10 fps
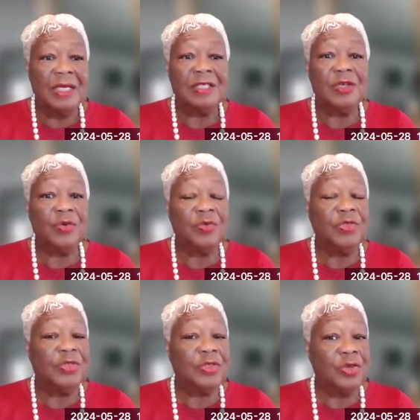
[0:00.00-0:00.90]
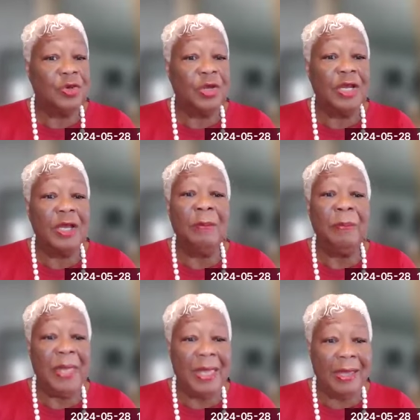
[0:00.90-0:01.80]
So you're going to
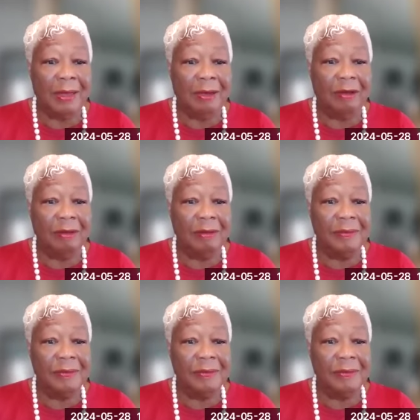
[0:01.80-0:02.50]
compare